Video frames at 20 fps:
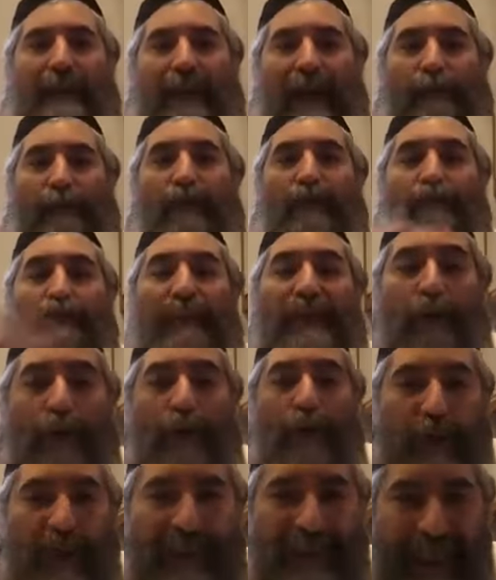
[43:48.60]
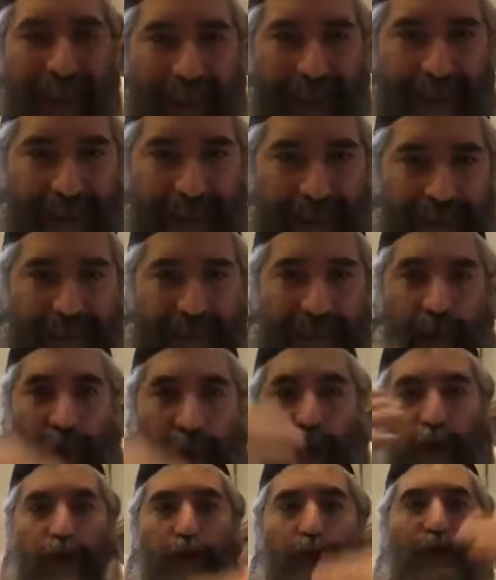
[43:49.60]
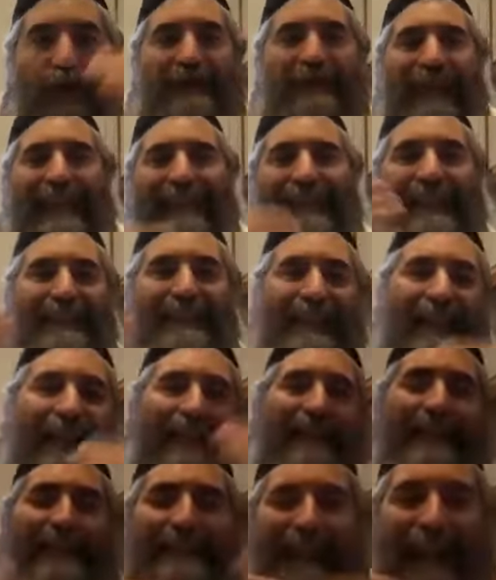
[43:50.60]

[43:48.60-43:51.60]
I will reorganize your daily